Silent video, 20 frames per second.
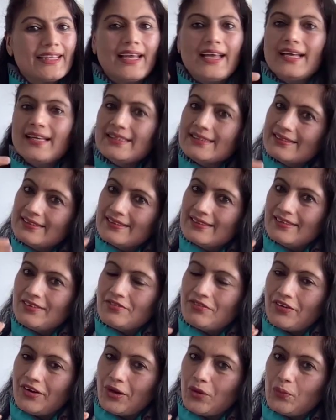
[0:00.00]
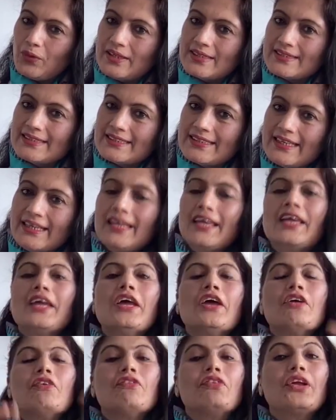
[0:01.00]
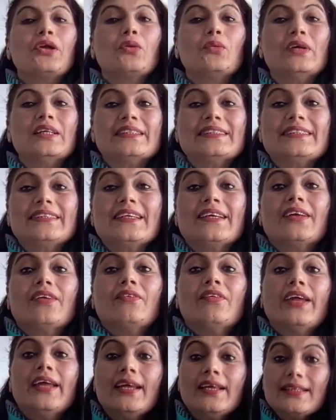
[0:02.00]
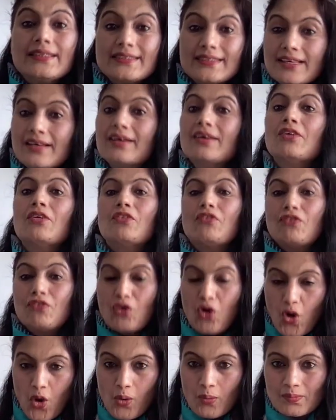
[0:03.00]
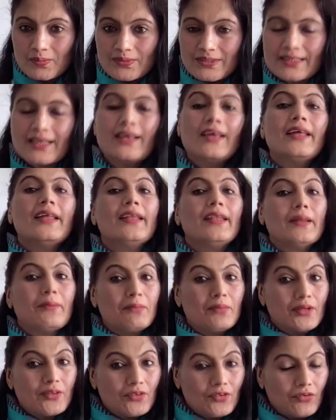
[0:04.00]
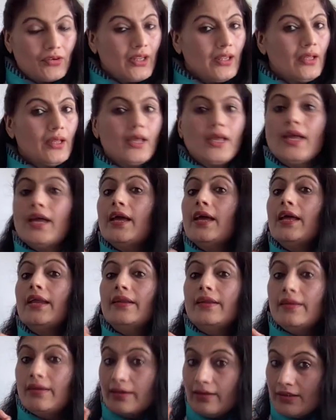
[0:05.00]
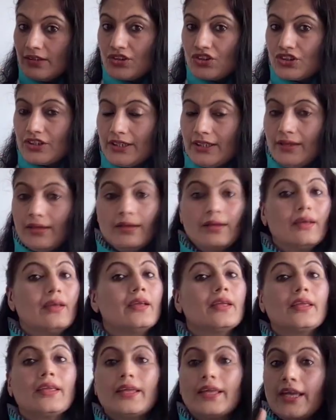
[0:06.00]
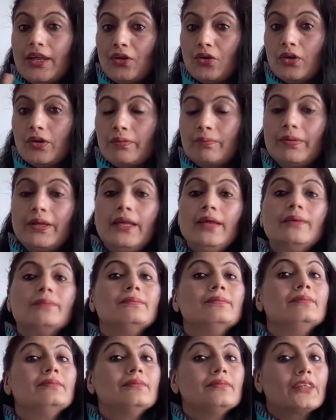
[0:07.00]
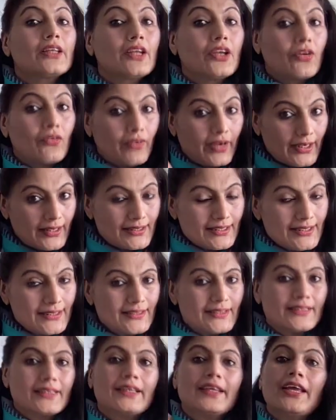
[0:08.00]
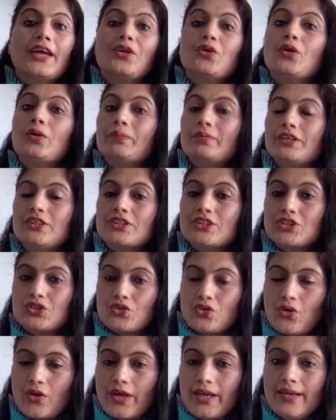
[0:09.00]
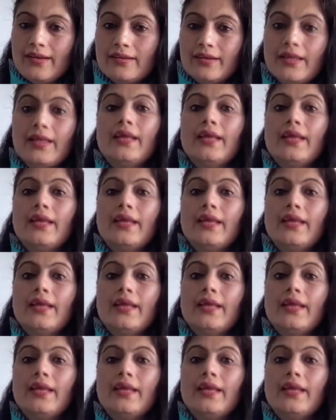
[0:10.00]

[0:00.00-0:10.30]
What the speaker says: has frequency. Frequency creates forms. Number three, energy cannot be created, cannot be destroyed.